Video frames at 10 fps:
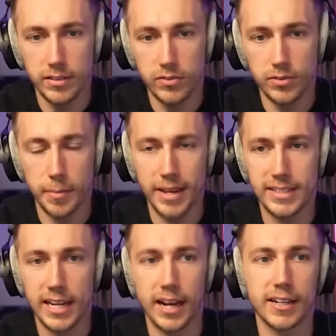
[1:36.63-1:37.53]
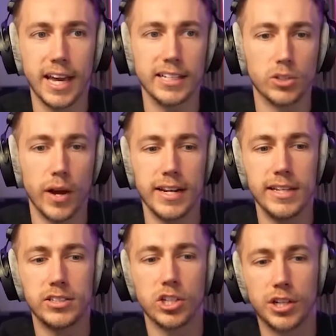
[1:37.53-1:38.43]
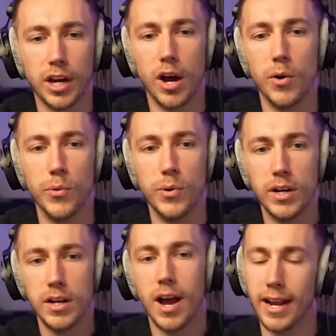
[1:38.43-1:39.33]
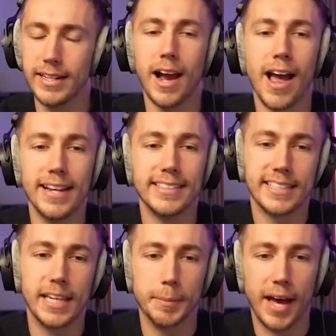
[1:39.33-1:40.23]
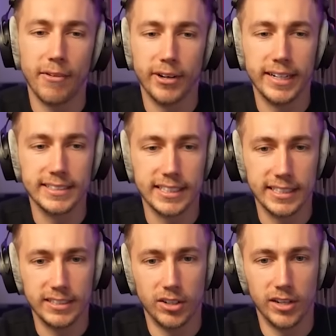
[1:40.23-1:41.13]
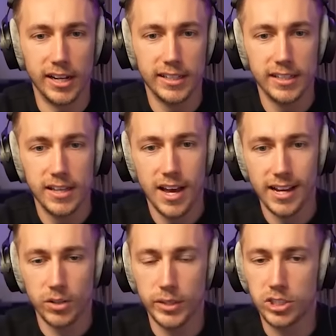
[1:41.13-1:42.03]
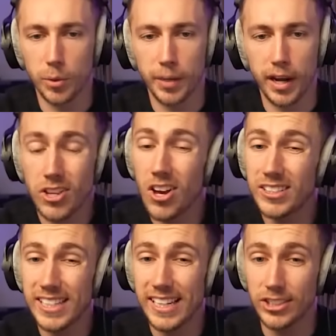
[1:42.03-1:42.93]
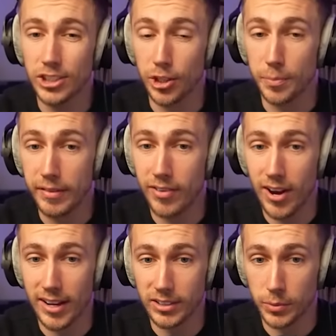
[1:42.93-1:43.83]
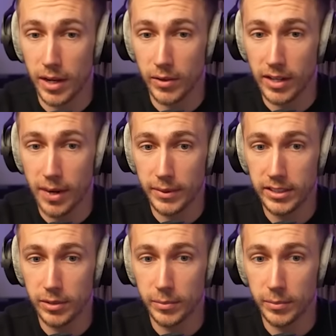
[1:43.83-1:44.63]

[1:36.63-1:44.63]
fermenting. Okay, so I need to go. I need I need to keep that realistically, don't I? I can always top it 13 should be fine as well. Like we